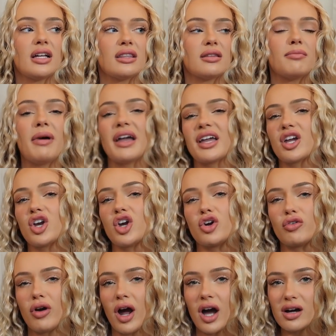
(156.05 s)
the Megan
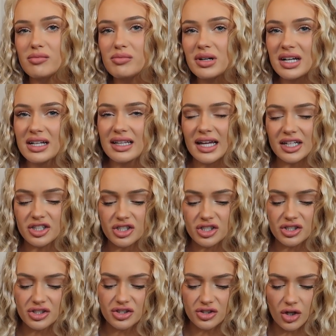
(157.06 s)
Grubb
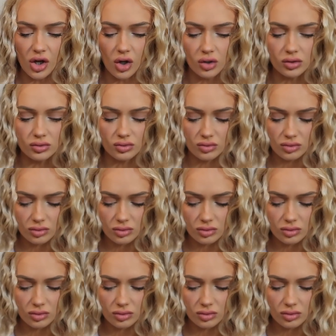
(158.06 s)
collection, so